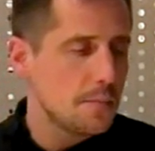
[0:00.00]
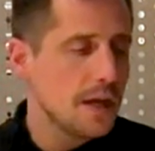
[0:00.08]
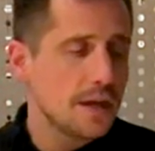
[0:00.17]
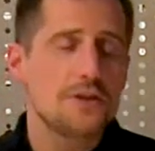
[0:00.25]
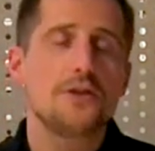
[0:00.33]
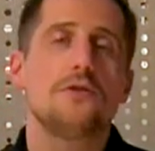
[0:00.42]

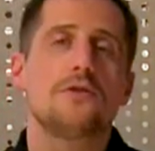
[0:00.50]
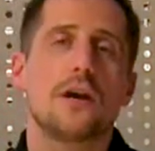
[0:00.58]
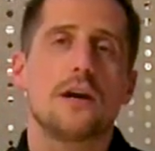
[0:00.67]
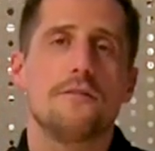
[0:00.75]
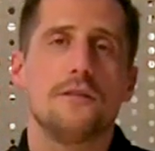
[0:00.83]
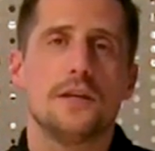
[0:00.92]
Pikachu's
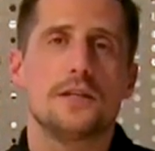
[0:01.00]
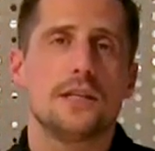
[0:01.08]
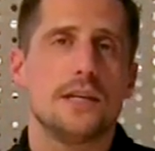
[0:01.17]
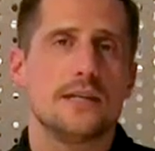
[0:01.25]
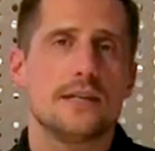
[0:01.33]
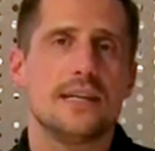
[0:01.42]
already
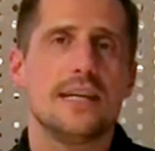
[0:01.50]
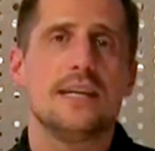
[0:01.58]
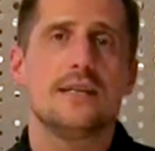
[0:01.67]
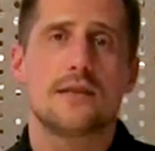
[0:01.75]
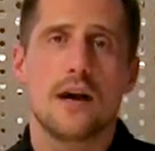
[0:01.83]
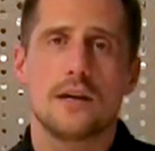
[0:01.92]
finished his, and
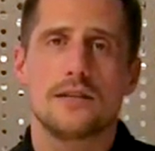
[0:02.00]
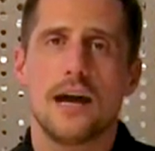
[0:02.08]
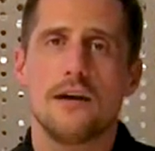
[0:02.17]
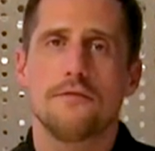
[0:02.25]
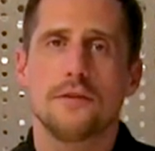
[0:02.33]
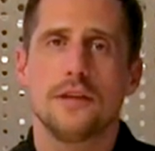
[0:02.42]
he's zonked
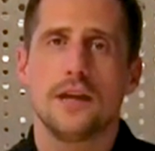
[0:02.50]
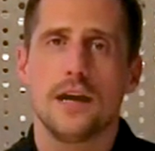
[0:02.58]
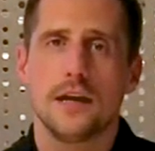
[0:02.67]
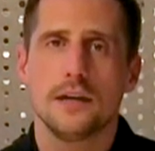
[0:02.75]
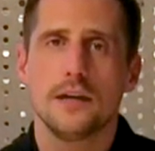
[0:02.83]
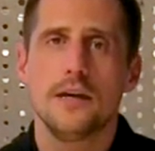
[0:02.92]
out for the
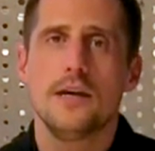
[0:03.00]
night.